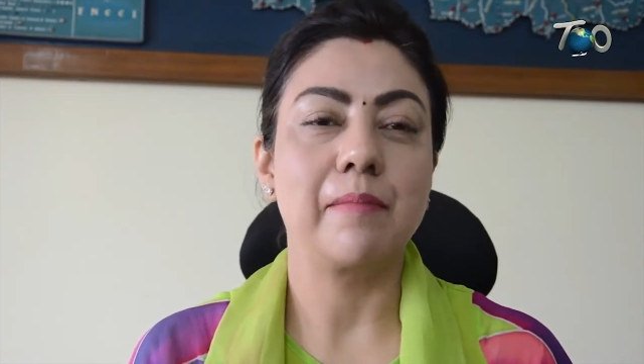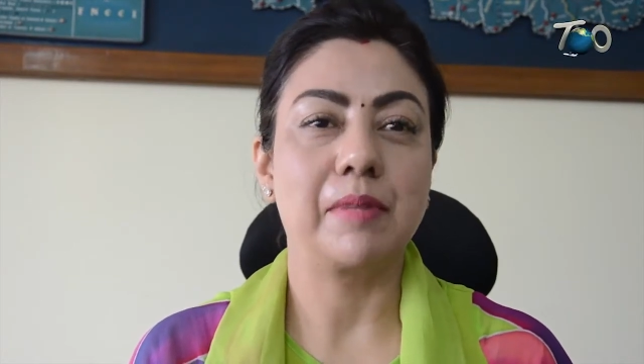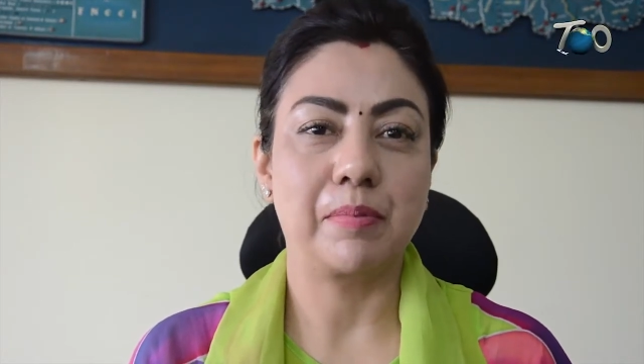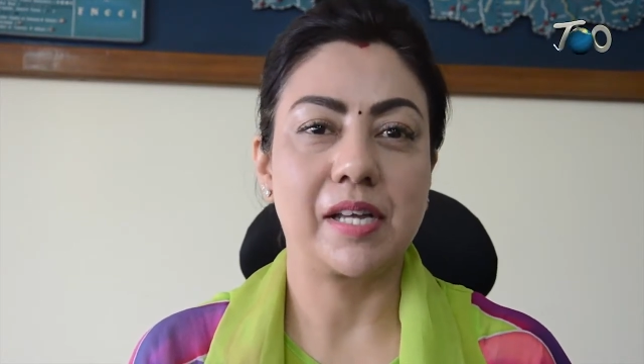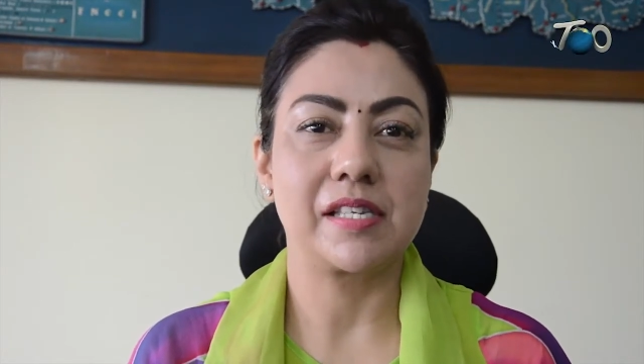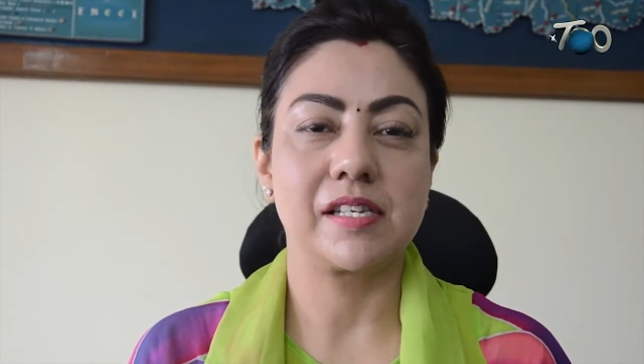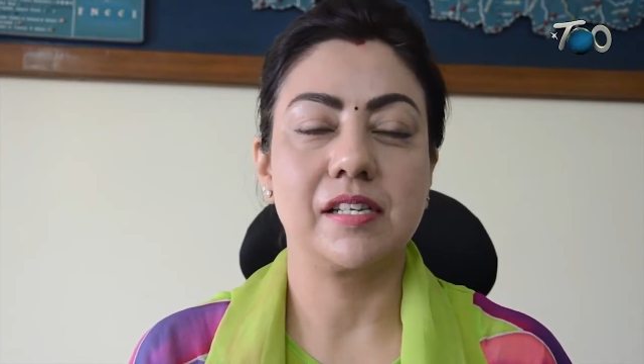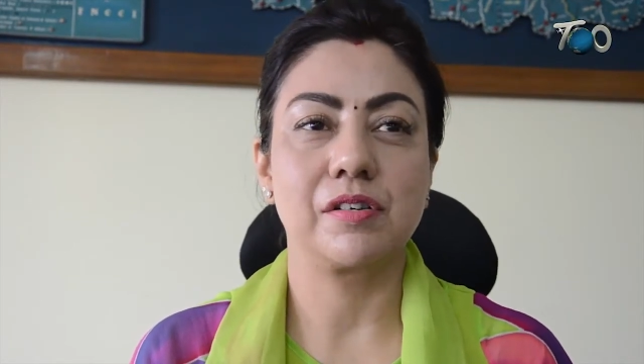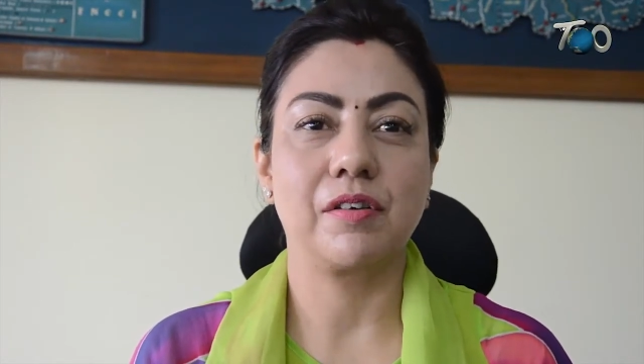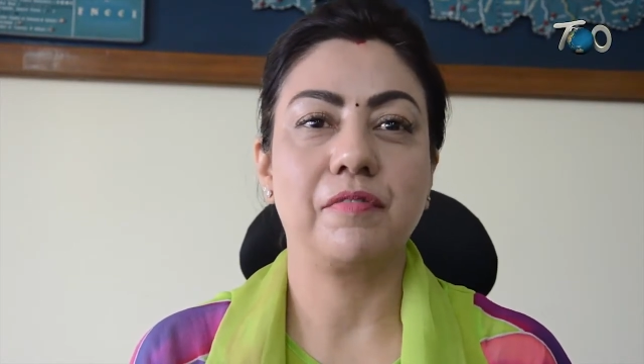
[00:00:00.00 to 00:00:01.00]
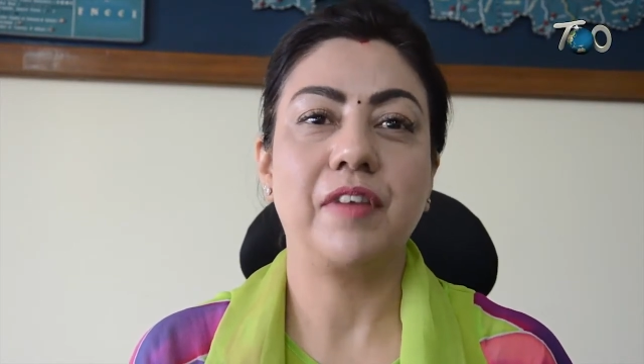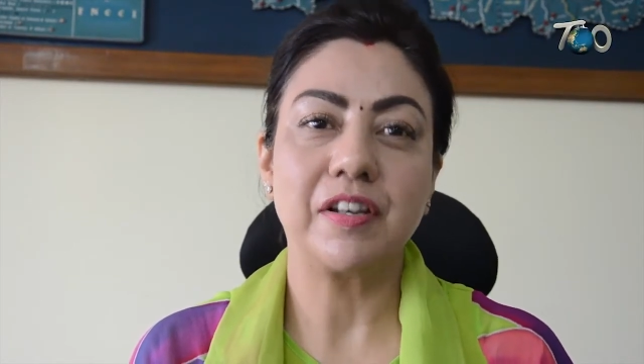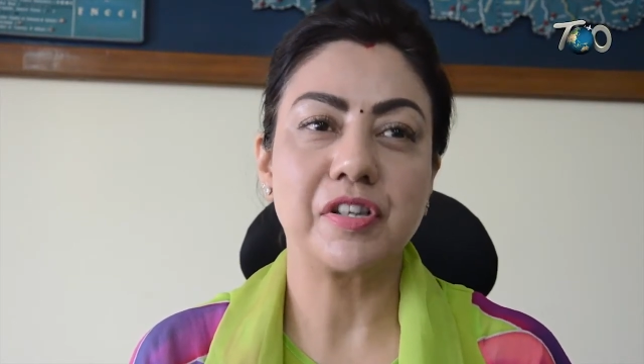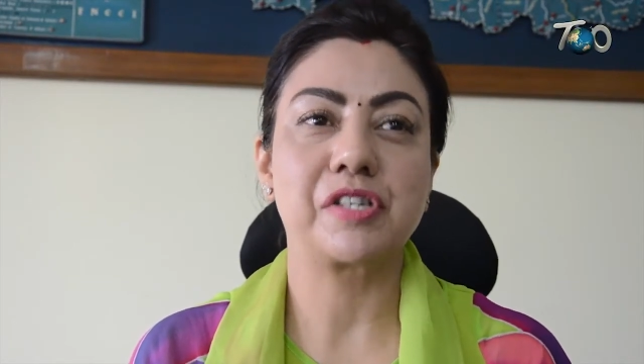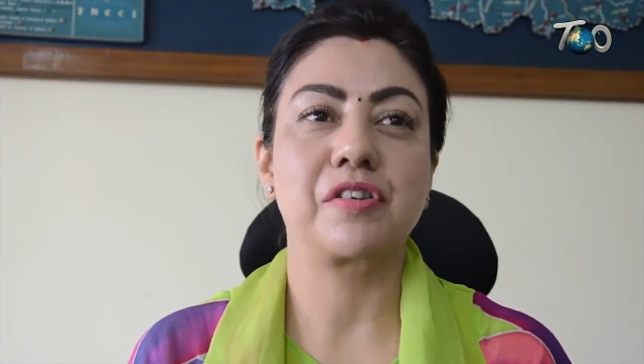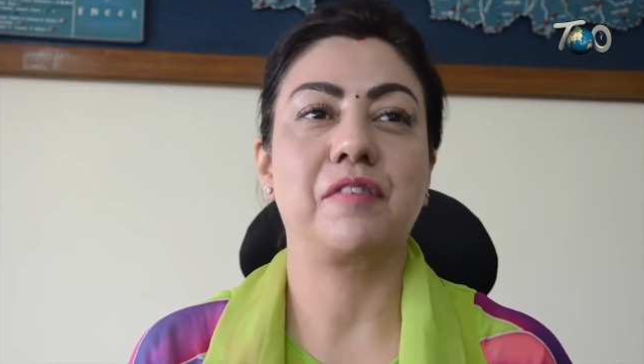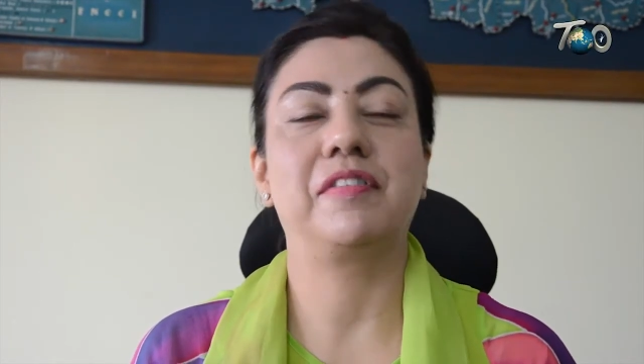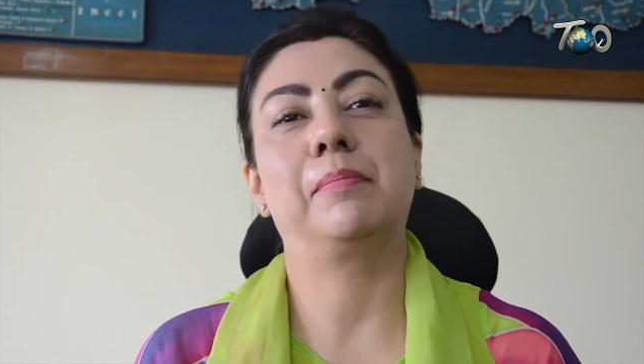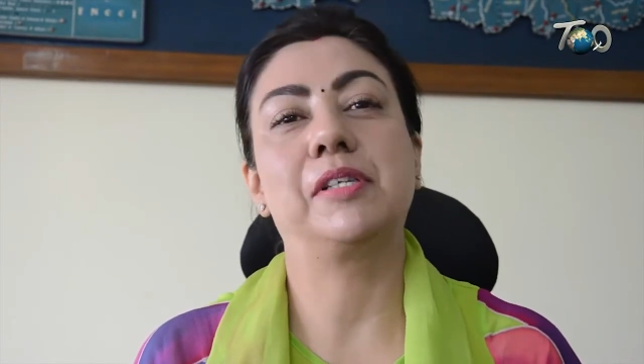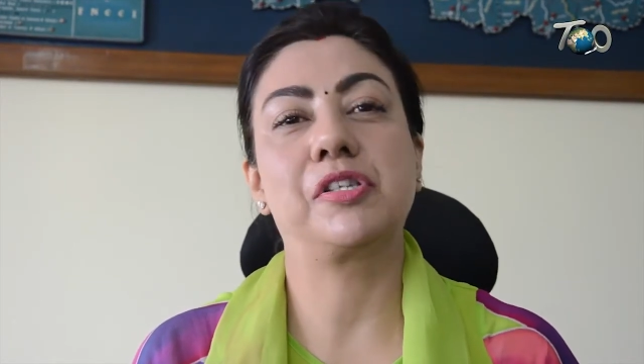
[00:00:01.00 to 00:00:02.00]
I'm the president of Federation of
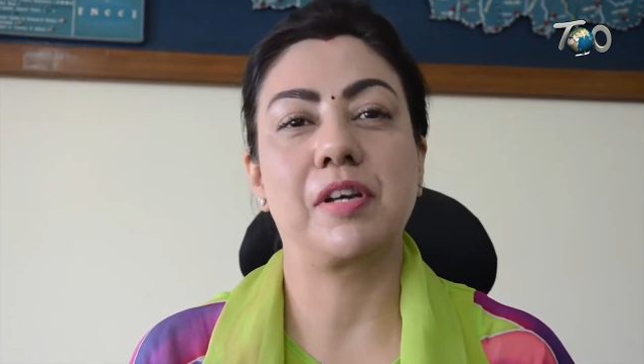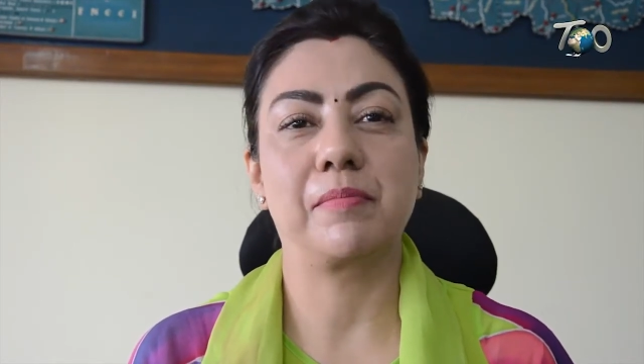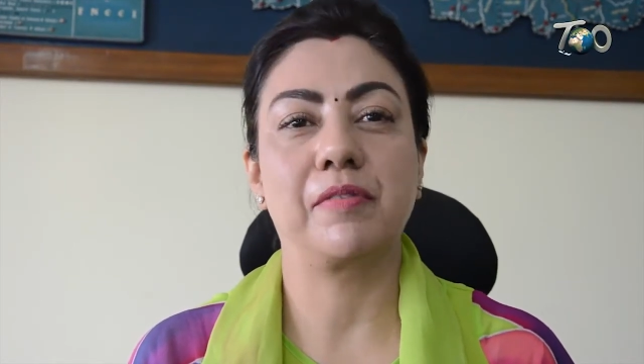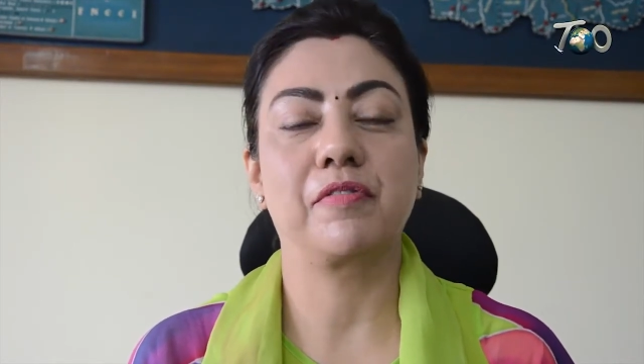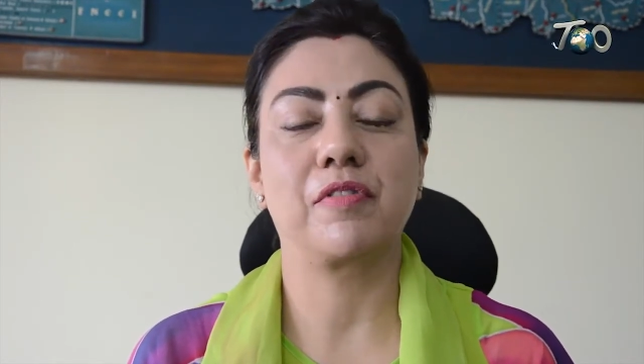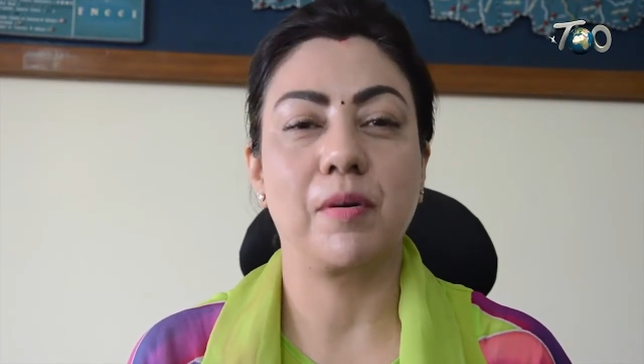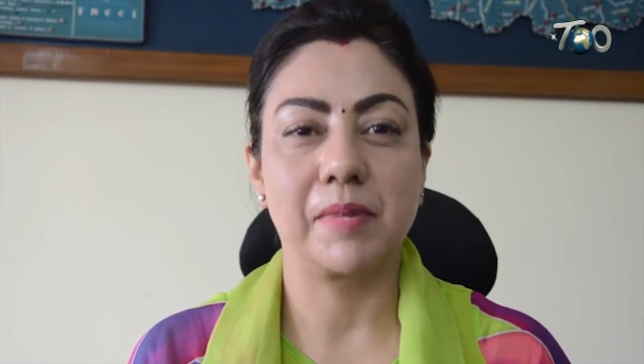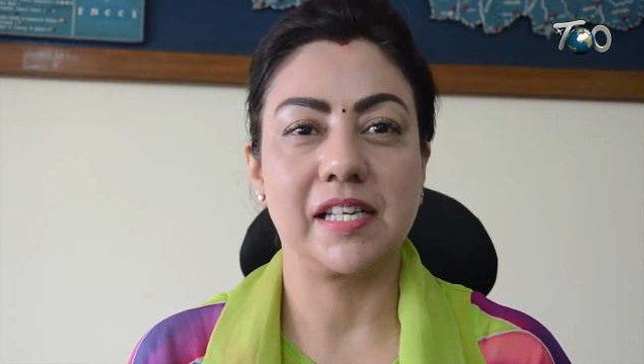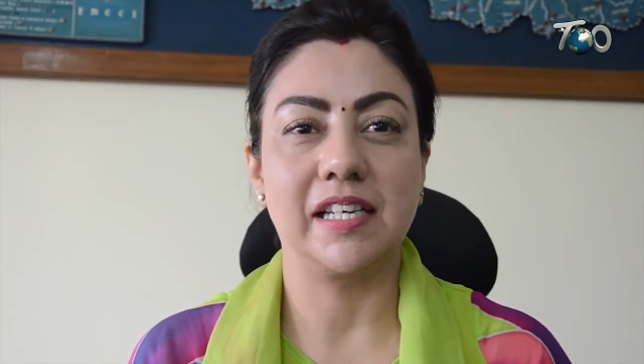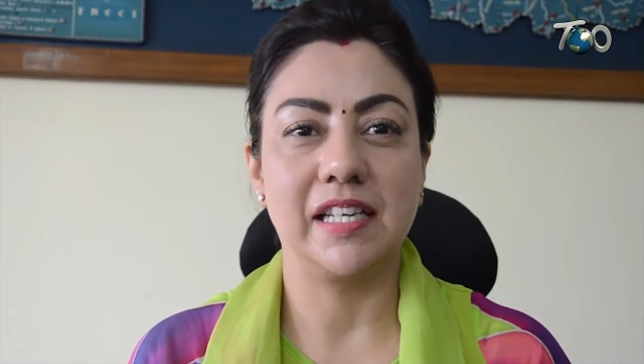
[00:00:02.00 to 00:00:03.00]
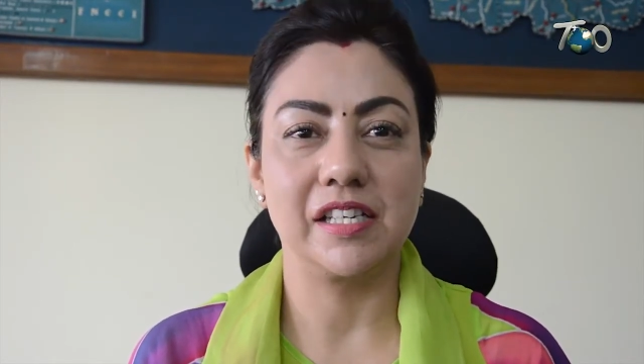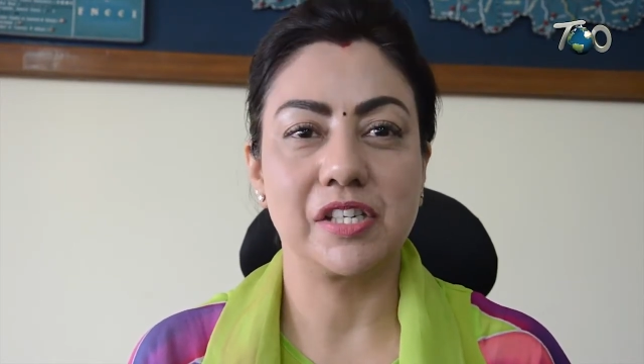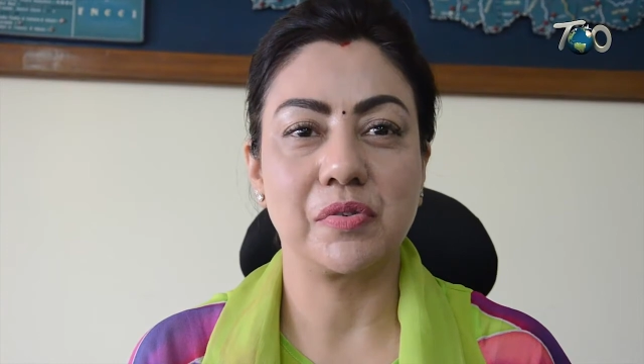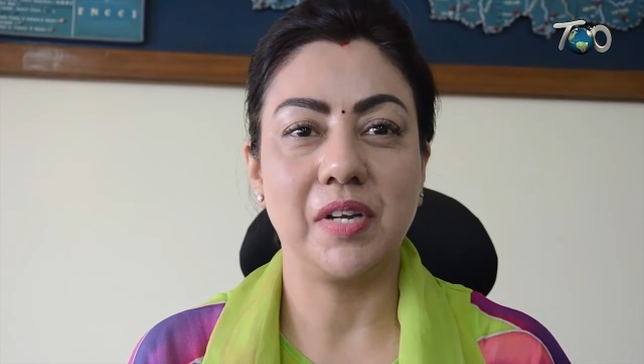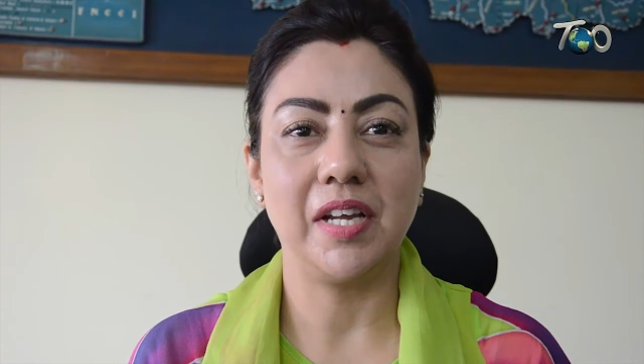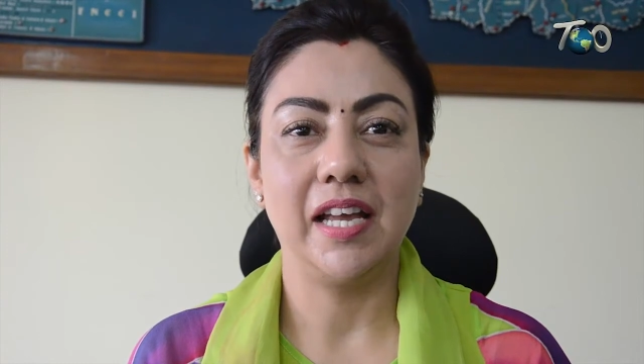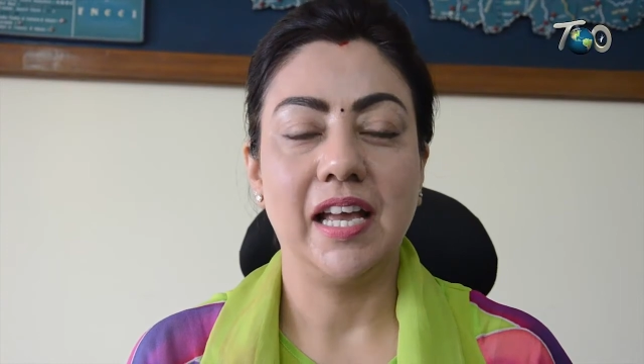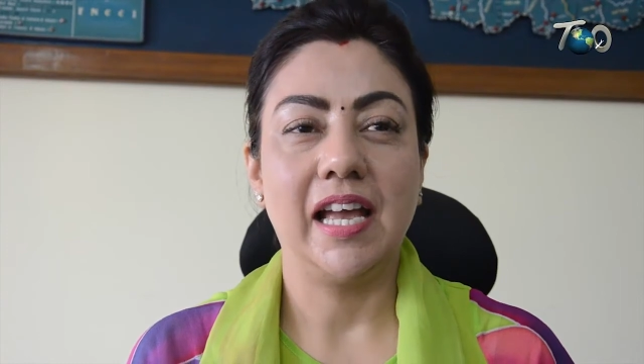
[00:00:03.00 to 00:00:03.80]
Nepalese Chamber of Commerce and Industry,